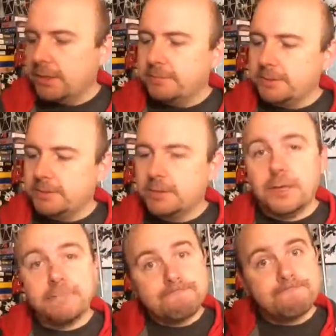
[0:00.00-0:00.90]
But,
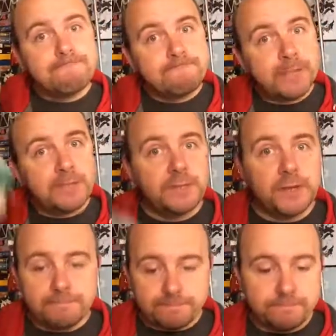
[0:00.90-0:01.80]
yeah. Thanks for
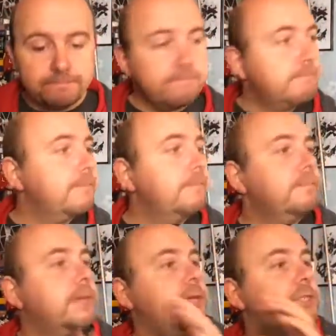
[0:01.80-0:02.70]
that.
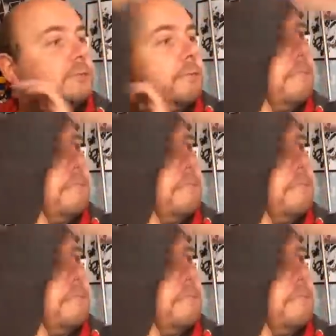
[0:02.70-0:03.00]
Catch.